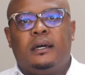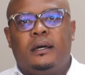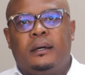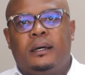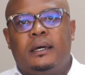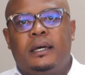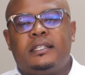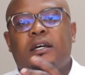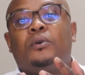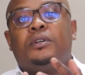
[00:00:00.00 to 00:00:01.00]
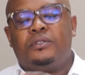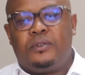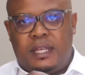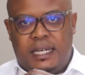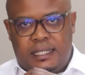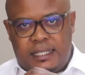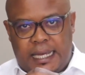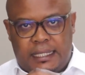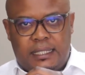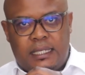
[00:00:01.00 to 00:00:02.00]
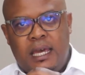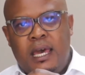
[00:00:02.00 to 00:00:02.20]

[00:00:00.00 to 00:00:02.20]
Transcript: as according to their designs.